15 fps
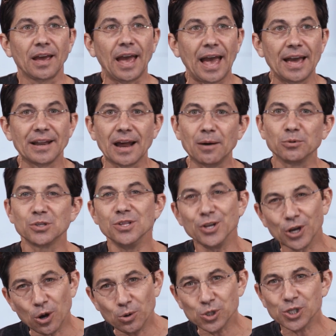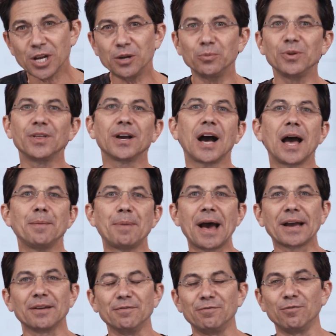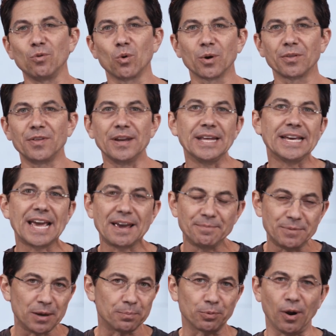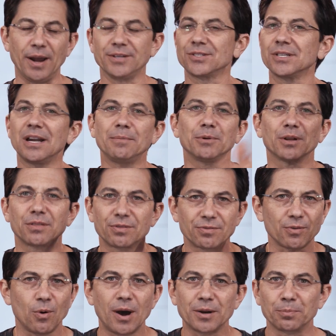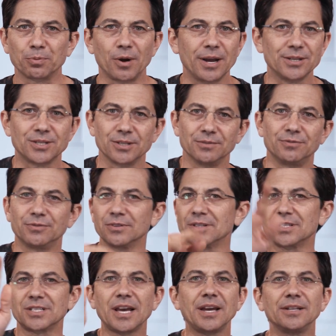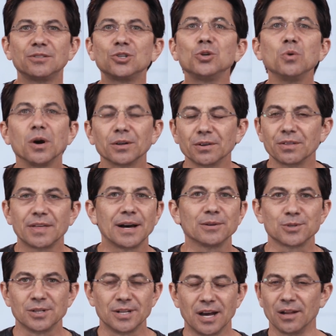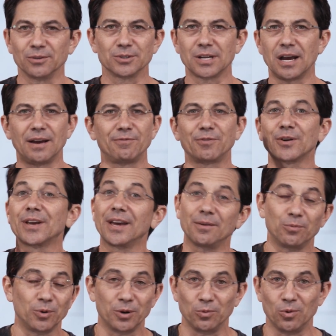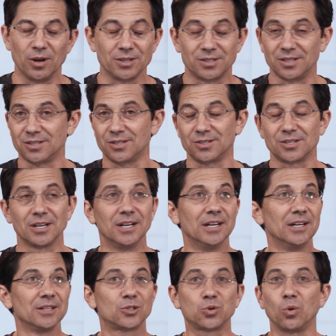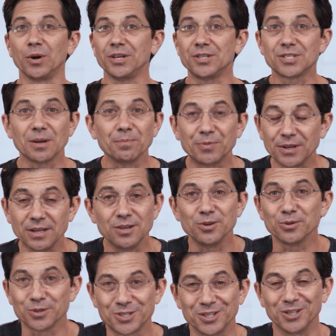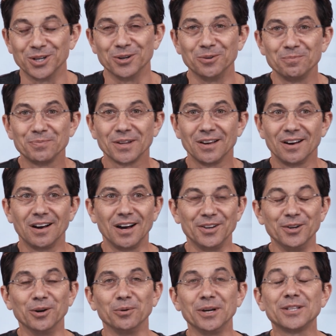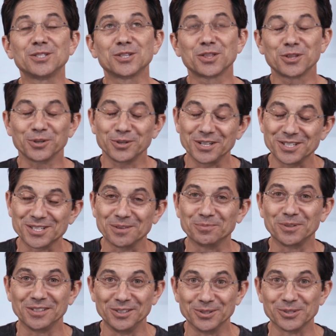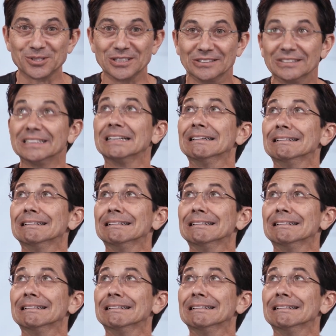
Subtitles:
And I was negotiating with the guy back and forth, and he gave me a price. And I'm going to throw out a price of, say, $200,000. I forget what it was. This is 20-something years ago. No, it's 30-something years ago.